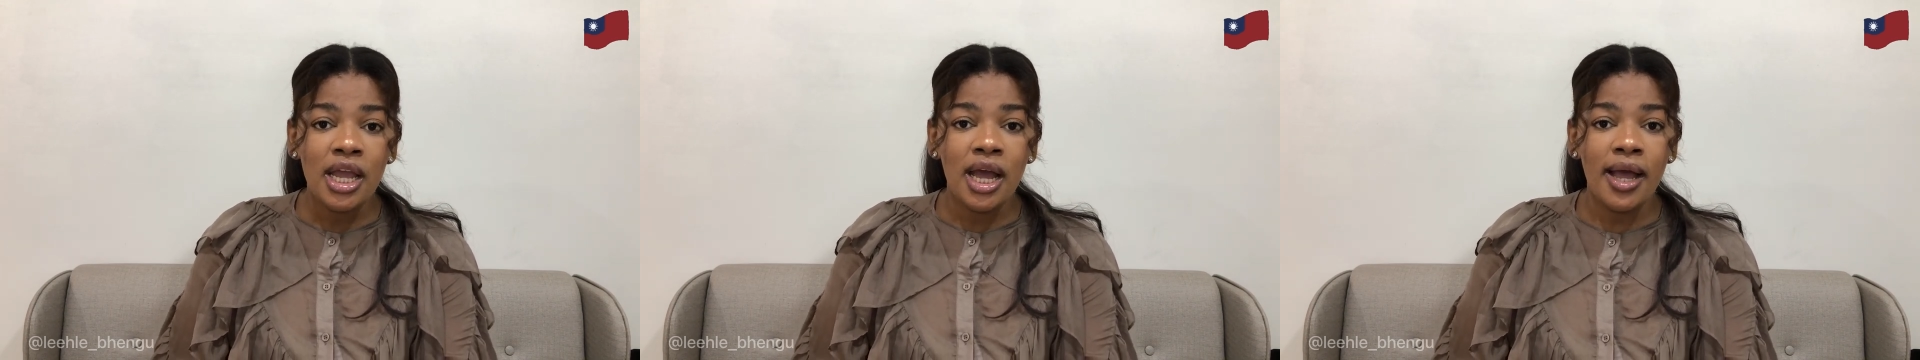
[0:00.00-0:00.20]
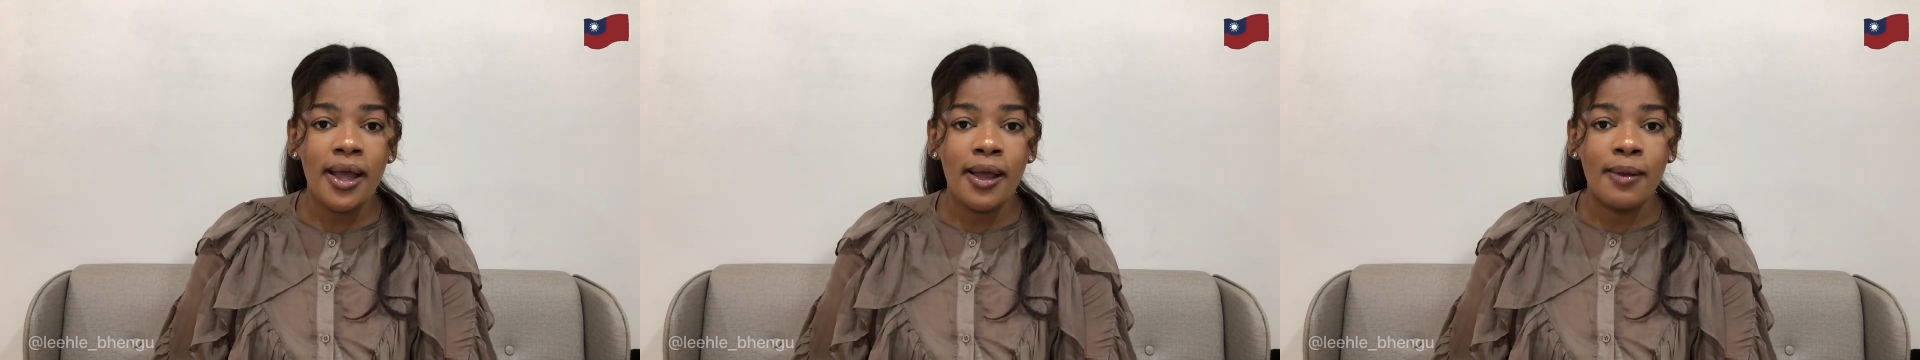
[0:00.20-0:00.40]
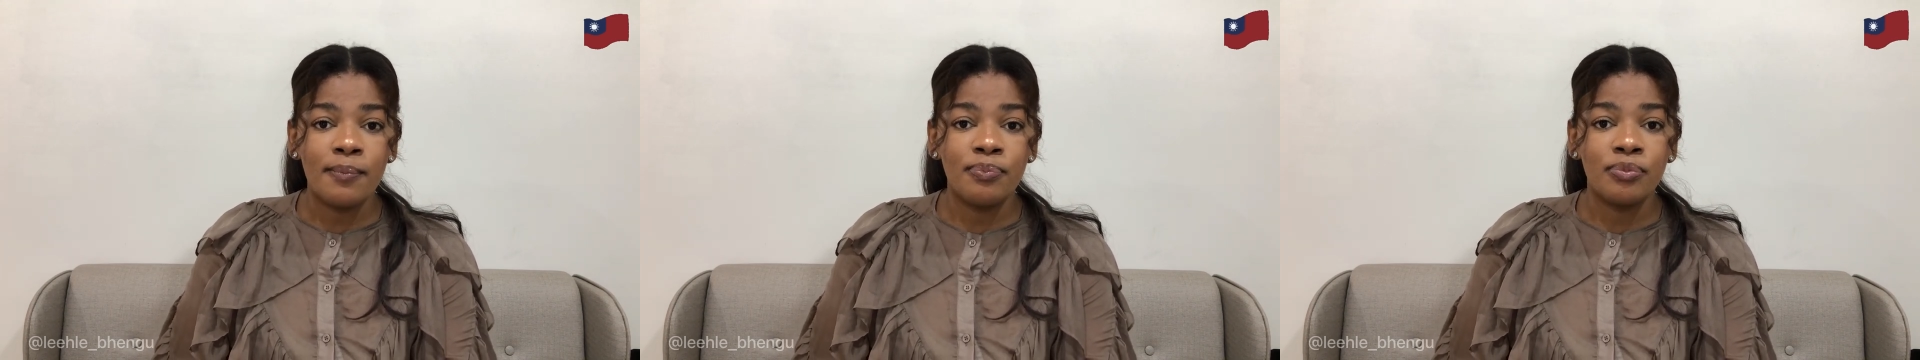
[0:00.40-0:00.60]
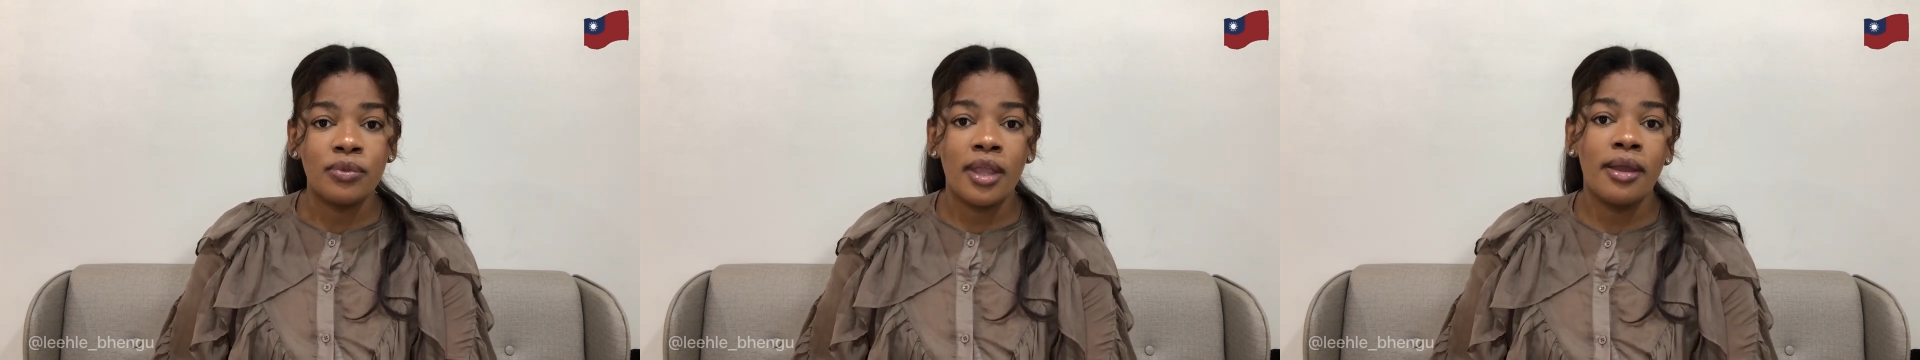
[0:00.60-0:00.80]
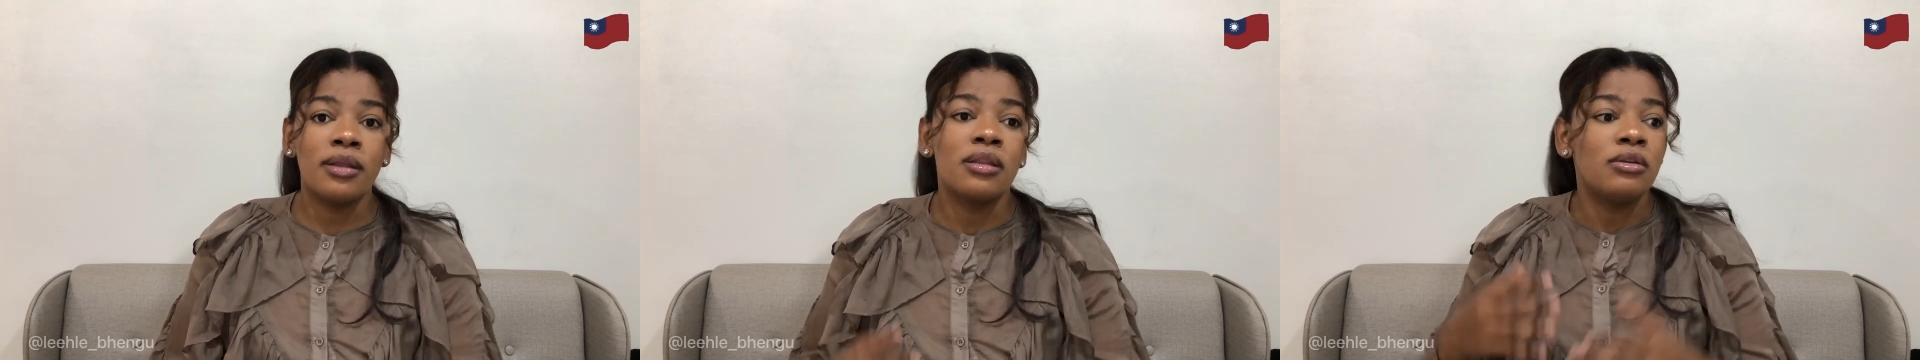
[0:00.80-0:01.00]

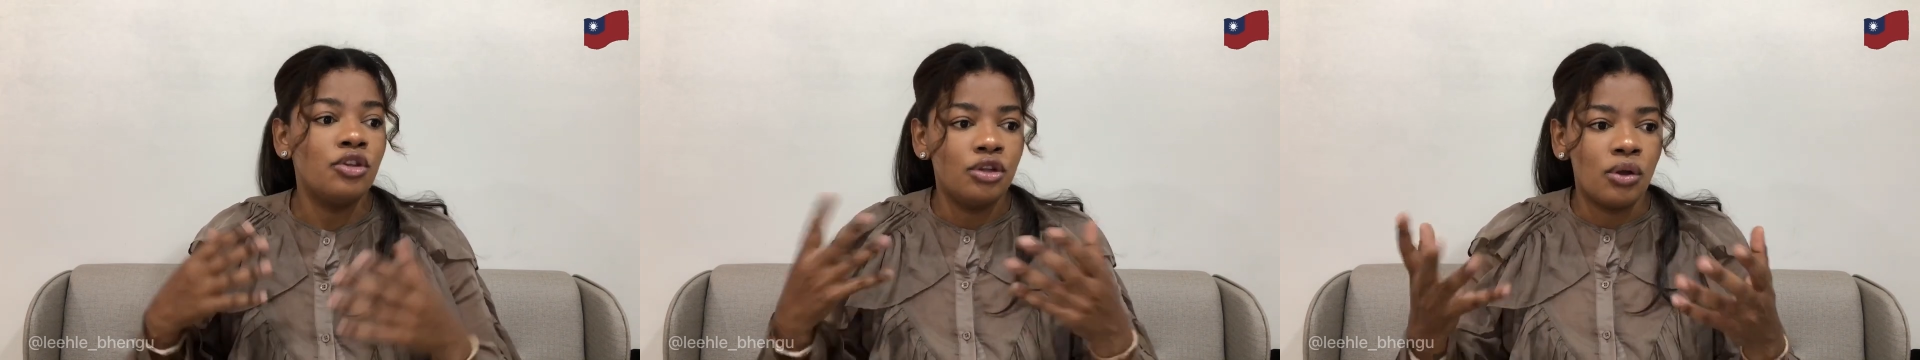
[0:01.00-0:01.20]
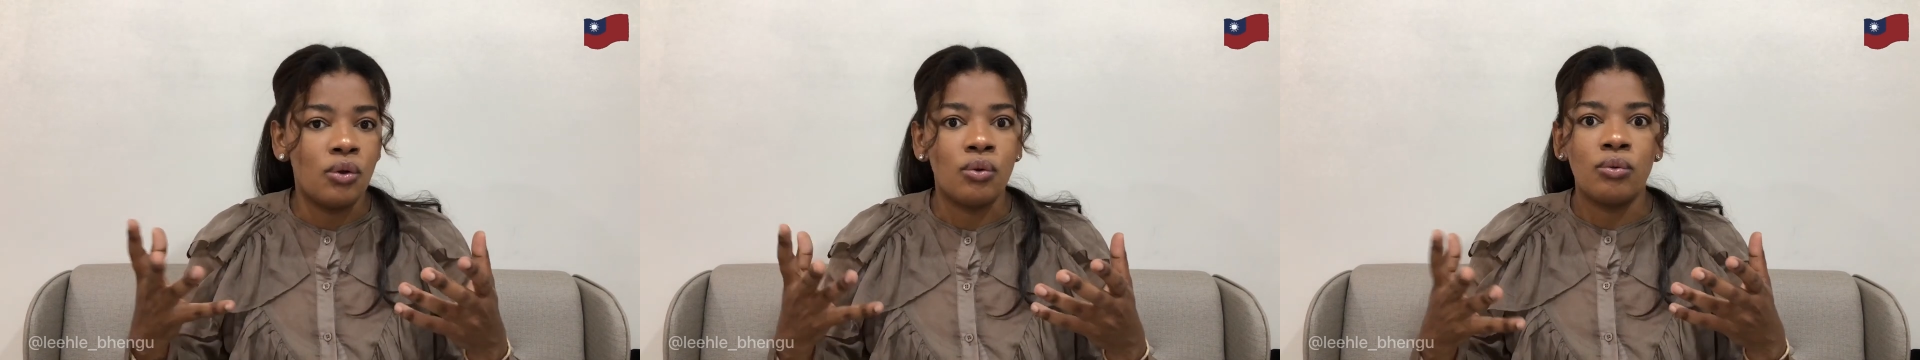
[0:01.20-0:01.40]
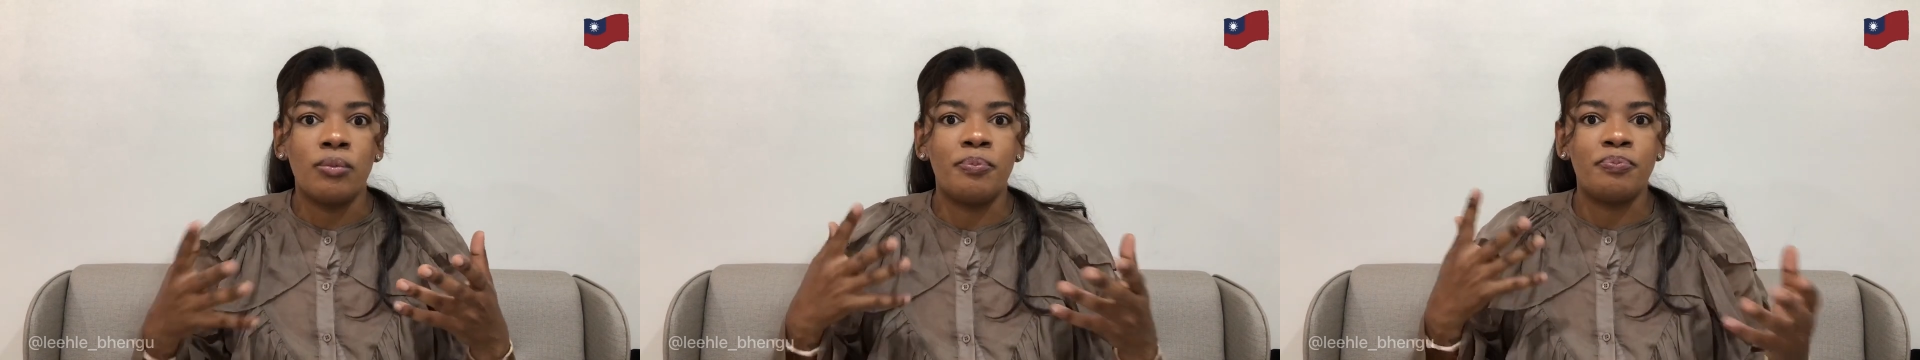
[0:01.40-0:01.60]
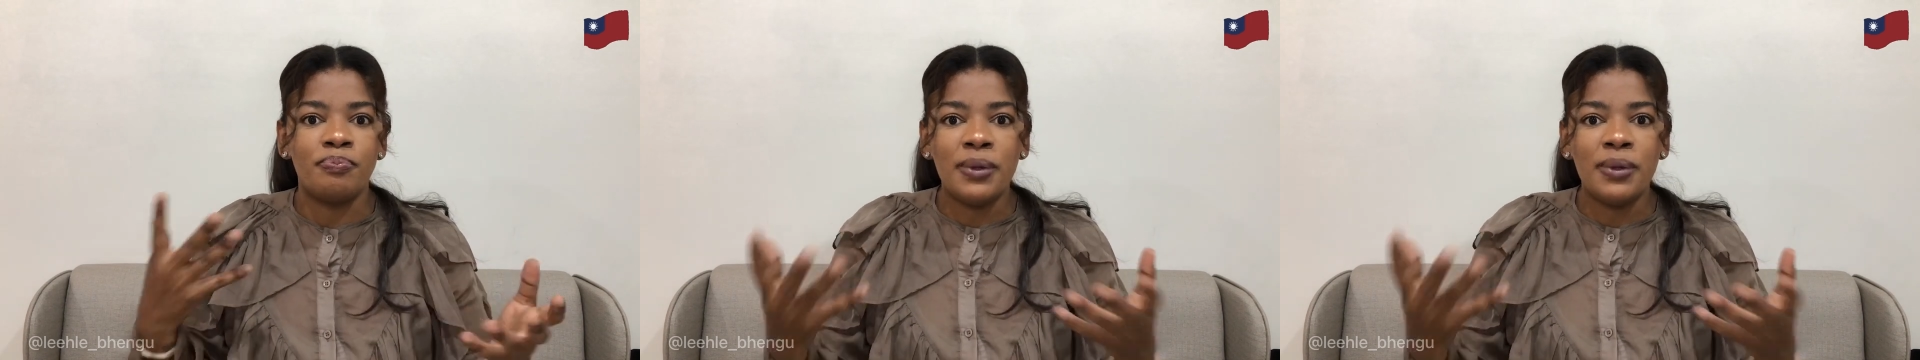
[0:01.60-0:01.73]
you know,